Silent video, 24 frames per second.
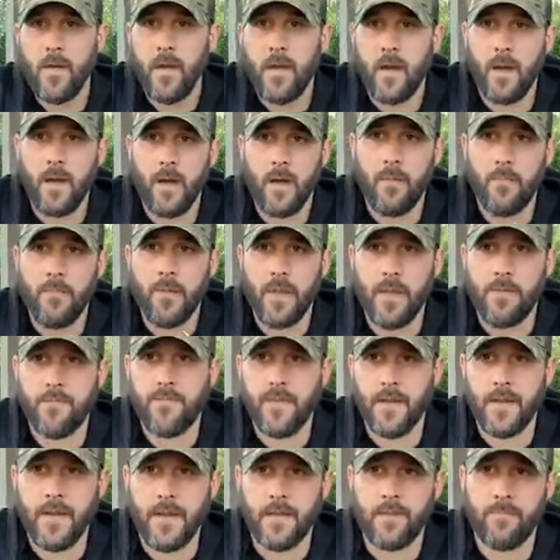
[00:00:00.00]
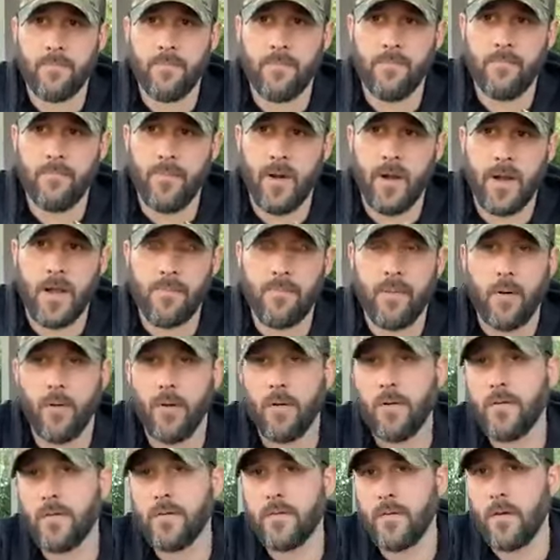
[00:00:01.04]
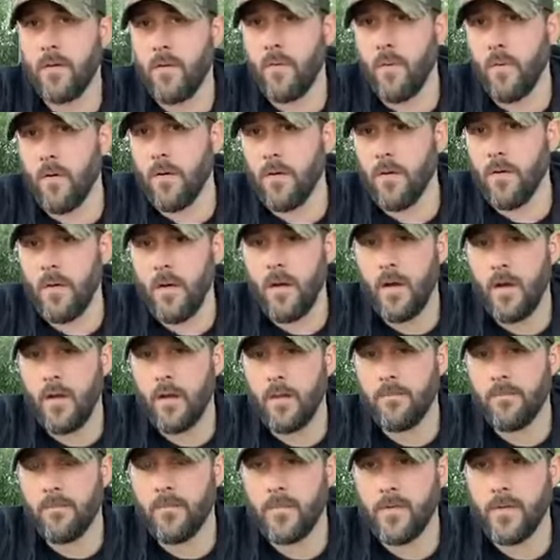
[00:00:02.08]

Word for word: Um, if it hits body parts or uh,